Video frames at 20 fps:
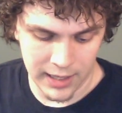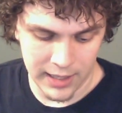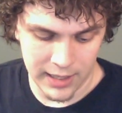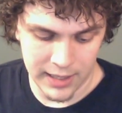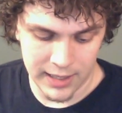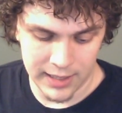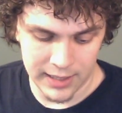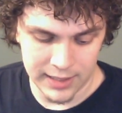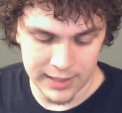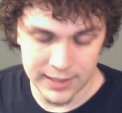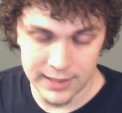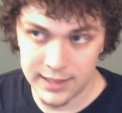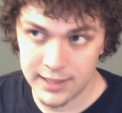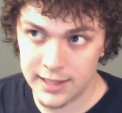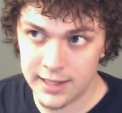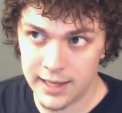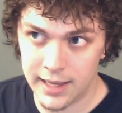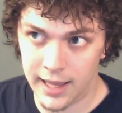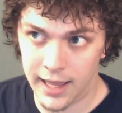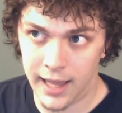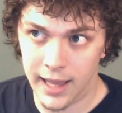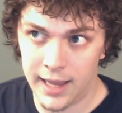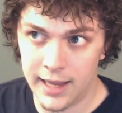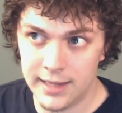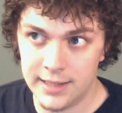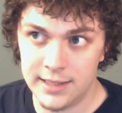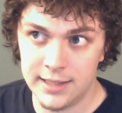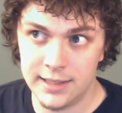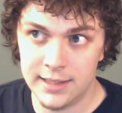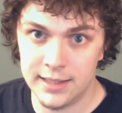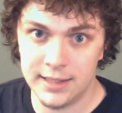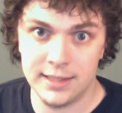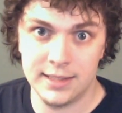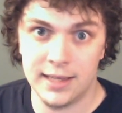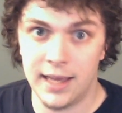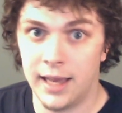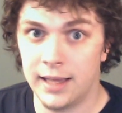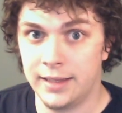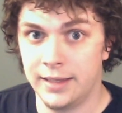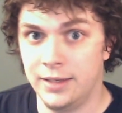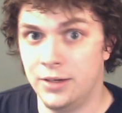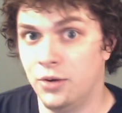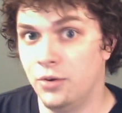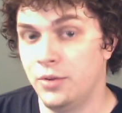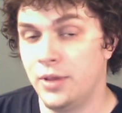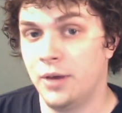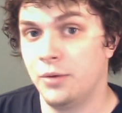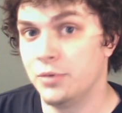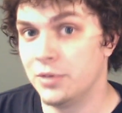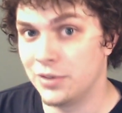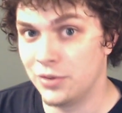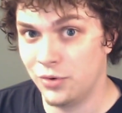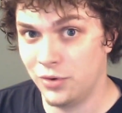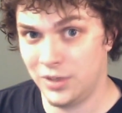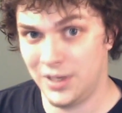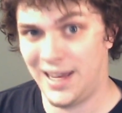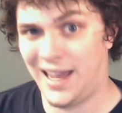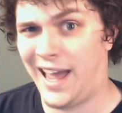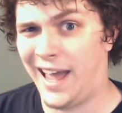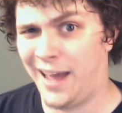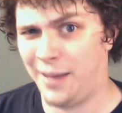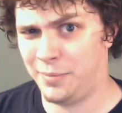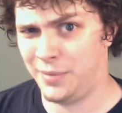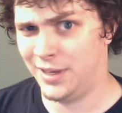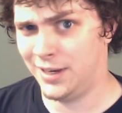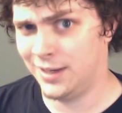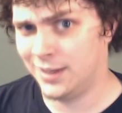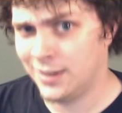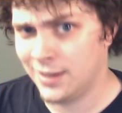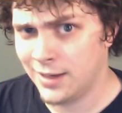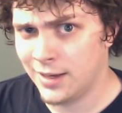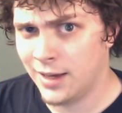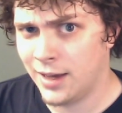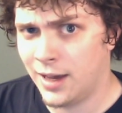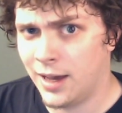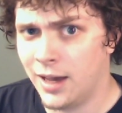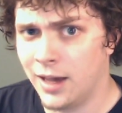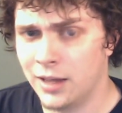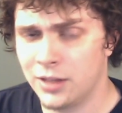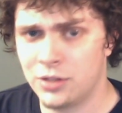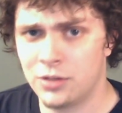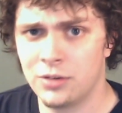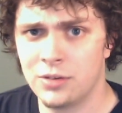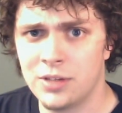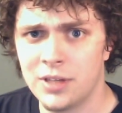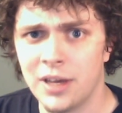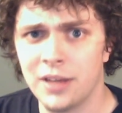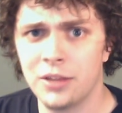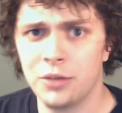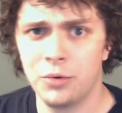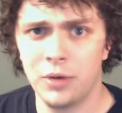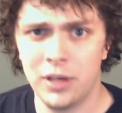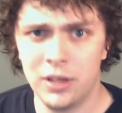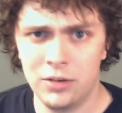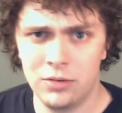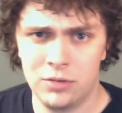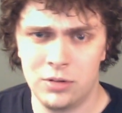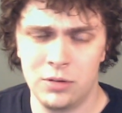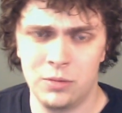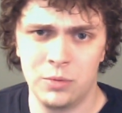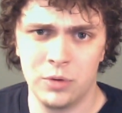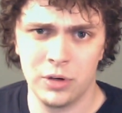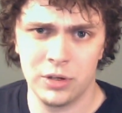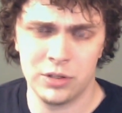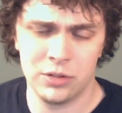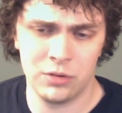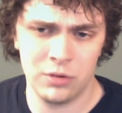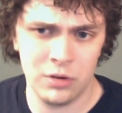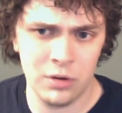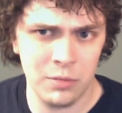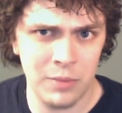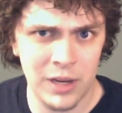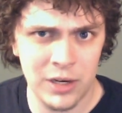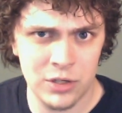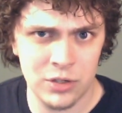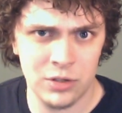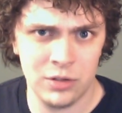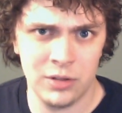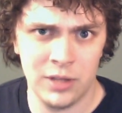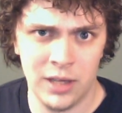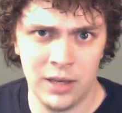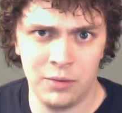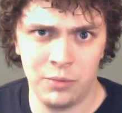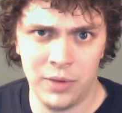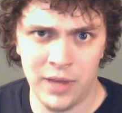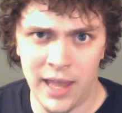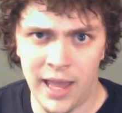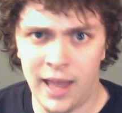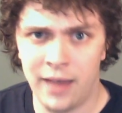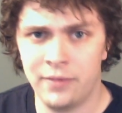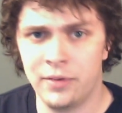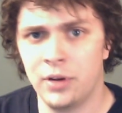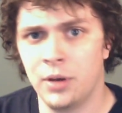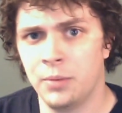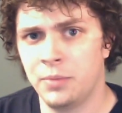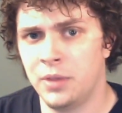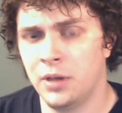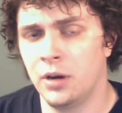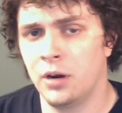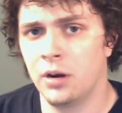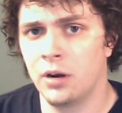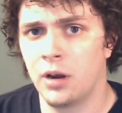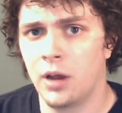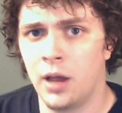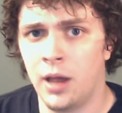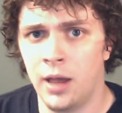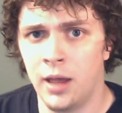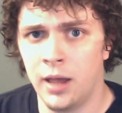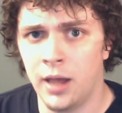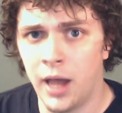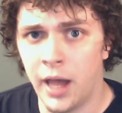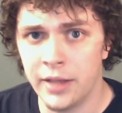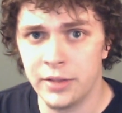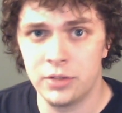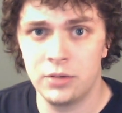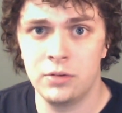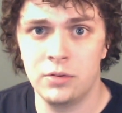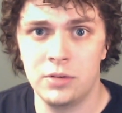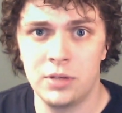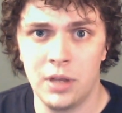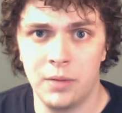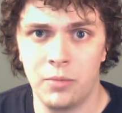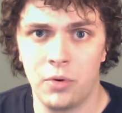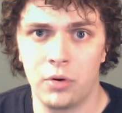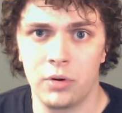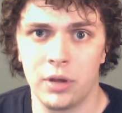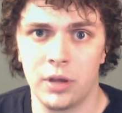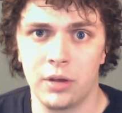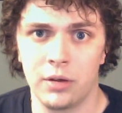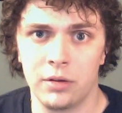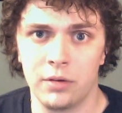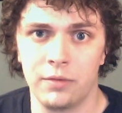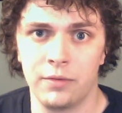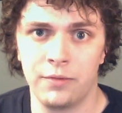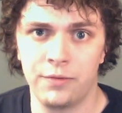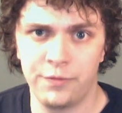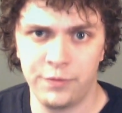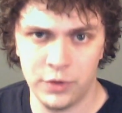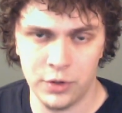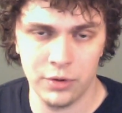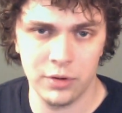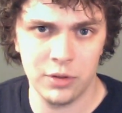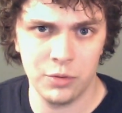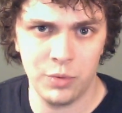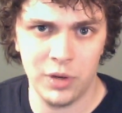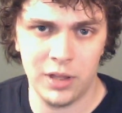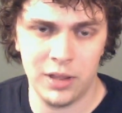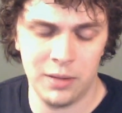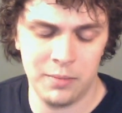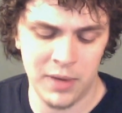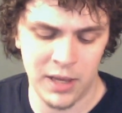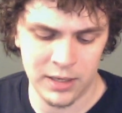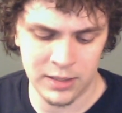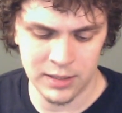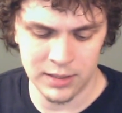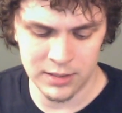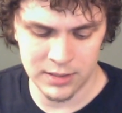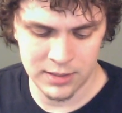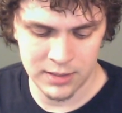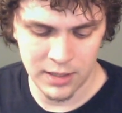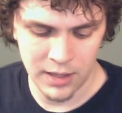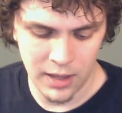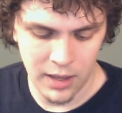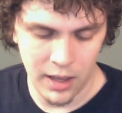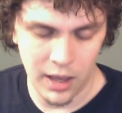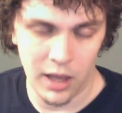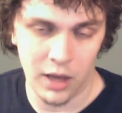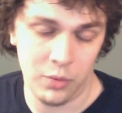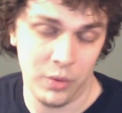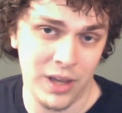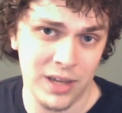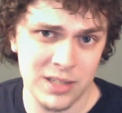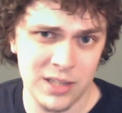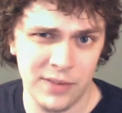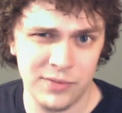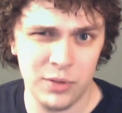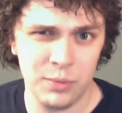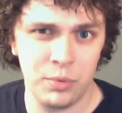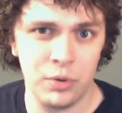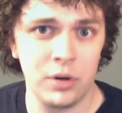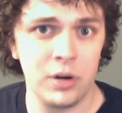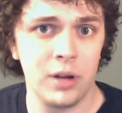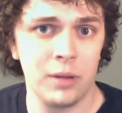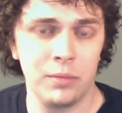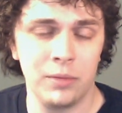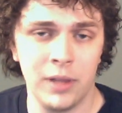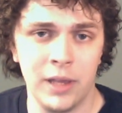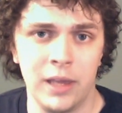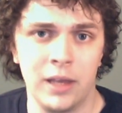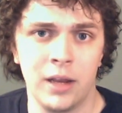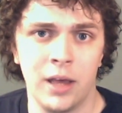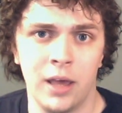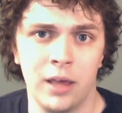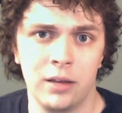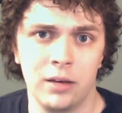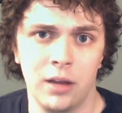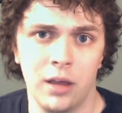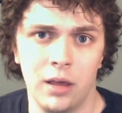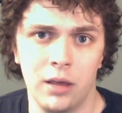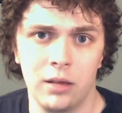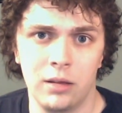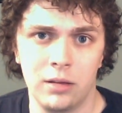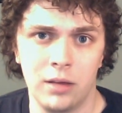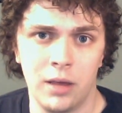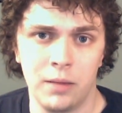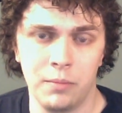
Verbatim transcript: I didn't exactly know that was going to happen. It turns out the way YouTube works, in order to make sure that we have it up there on Tuesday morning during the weekly maintenance, we actually have to put it up late on